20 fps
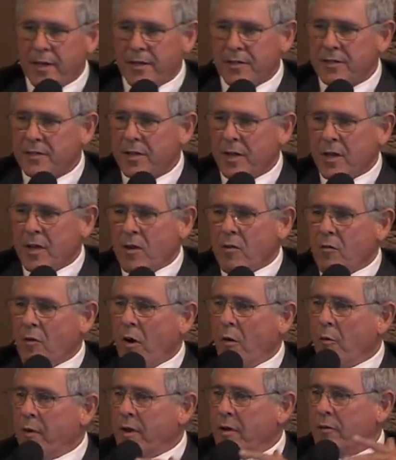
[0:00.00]
is,
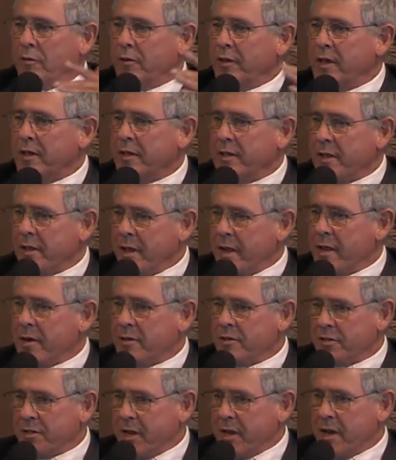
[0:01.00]
well, we don't need the
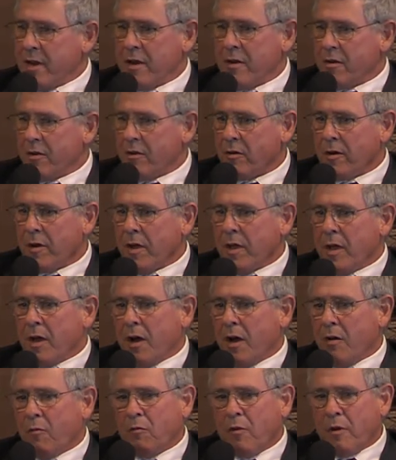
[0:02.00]
energy here.
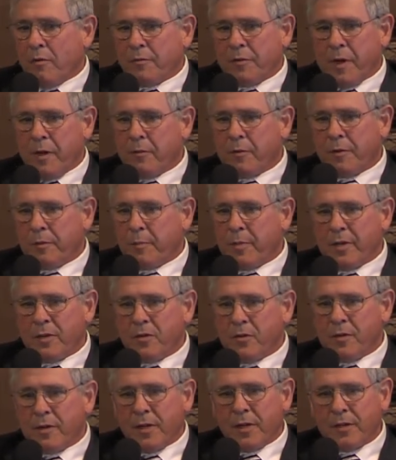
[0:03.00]
What we would be
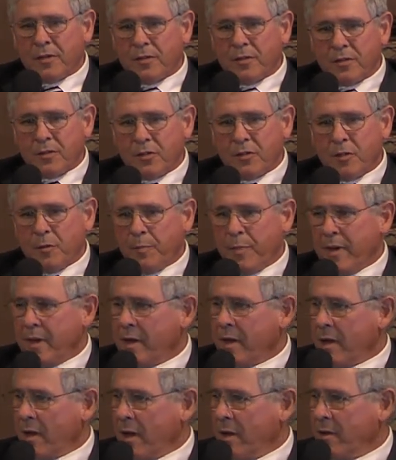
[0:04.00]
doing is
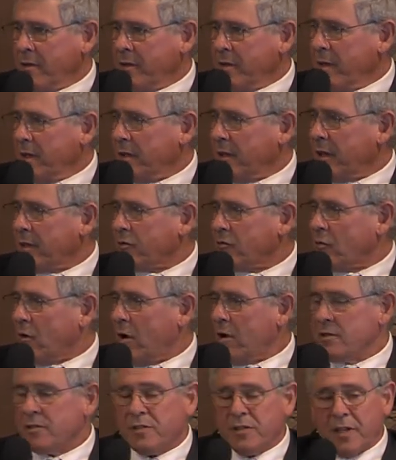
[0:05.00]
shipping the
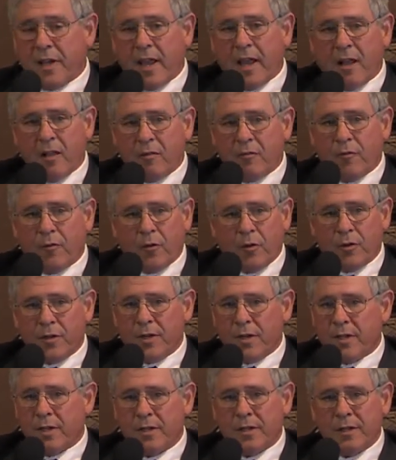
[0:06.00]
electrons to
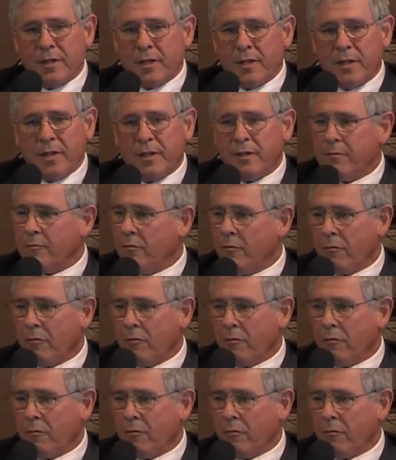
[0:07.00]
California and